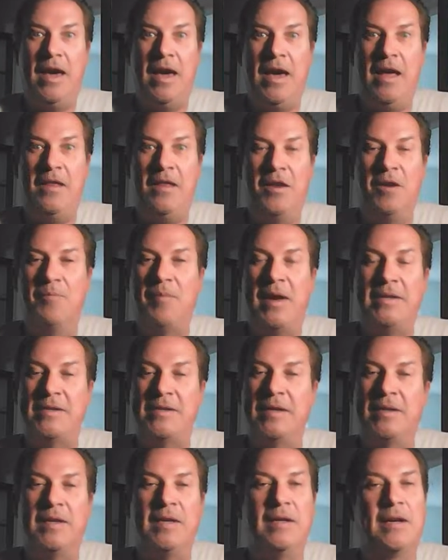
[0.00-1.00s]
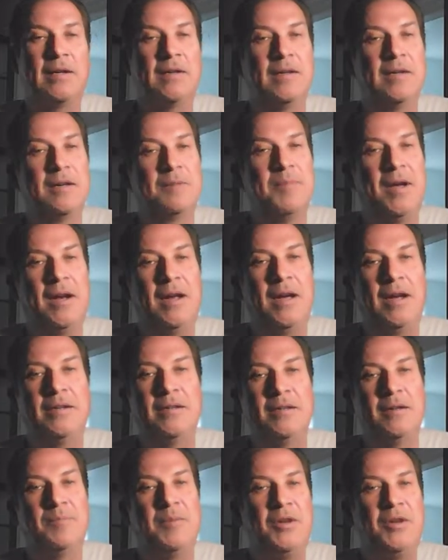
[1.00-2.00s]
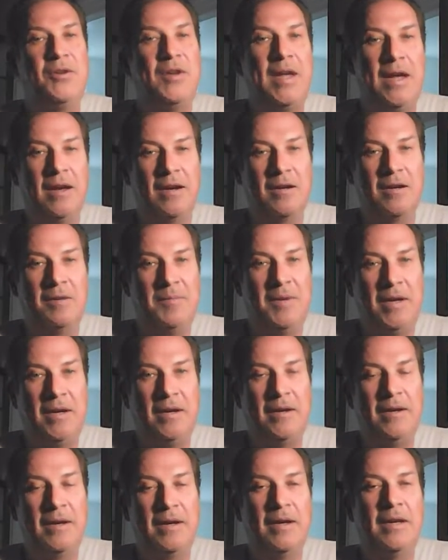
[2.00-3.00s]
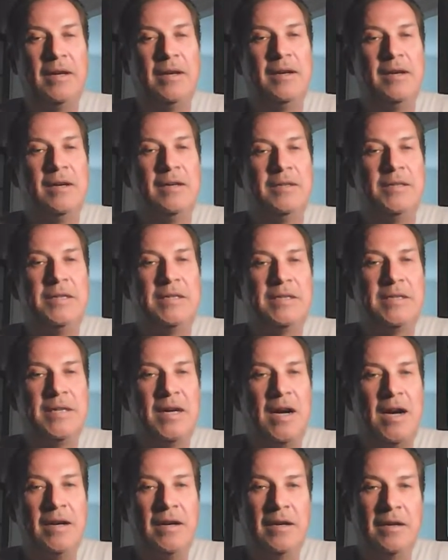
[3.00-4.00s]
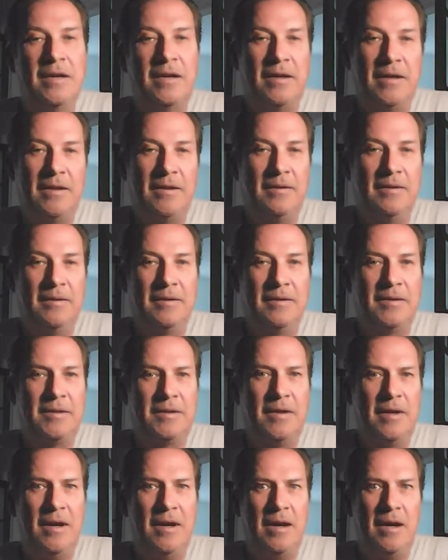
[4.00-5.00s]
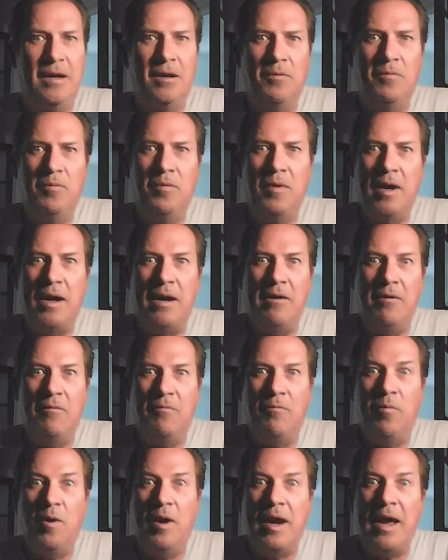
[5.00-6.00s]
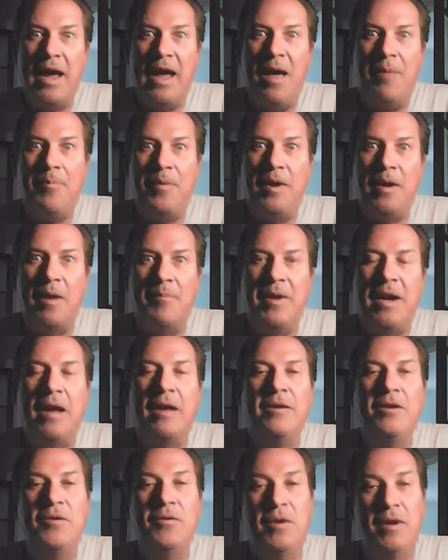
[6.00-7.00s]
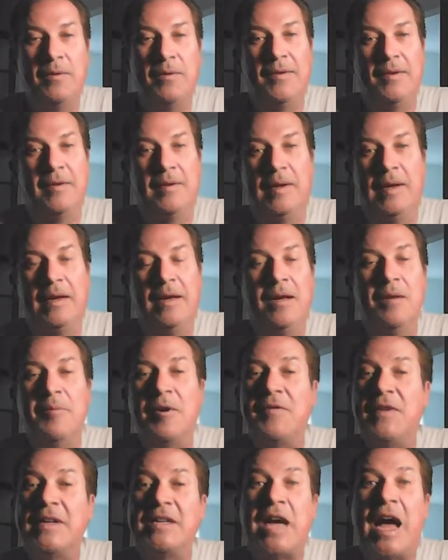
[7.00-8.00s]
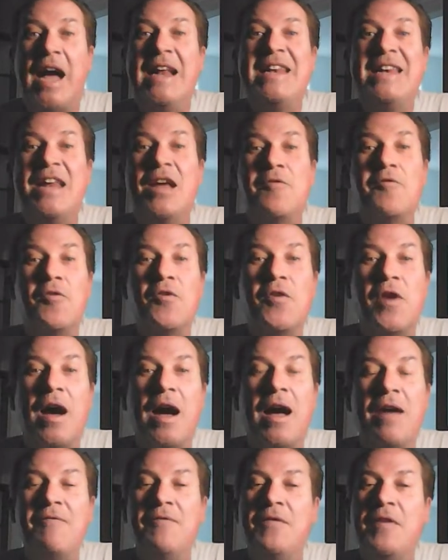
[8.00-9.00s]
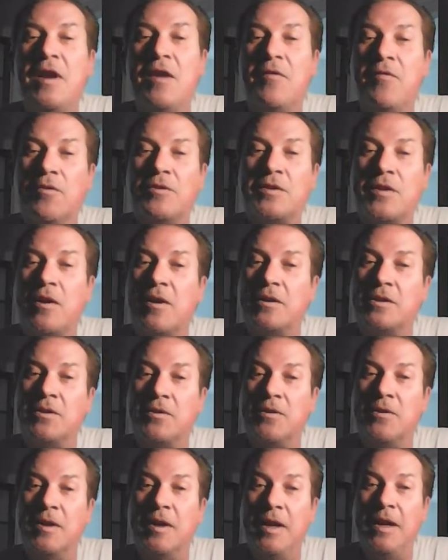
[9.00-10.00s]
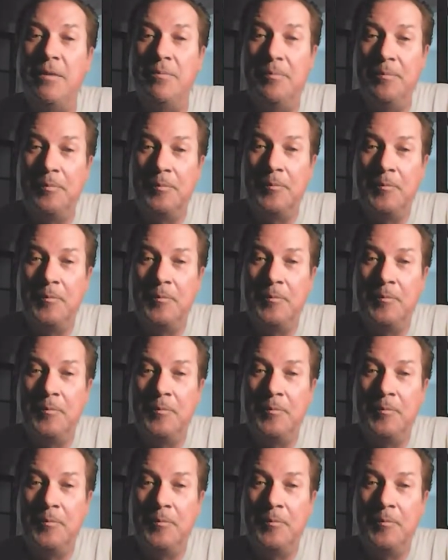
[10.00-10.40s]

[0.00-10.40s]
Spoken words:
And they're basically like, "Look, man, I hate to do it, but you can't come in. She's not gonna." I go, "What happened?" I mean, I knew. Matter of fact, I've never talked to her again.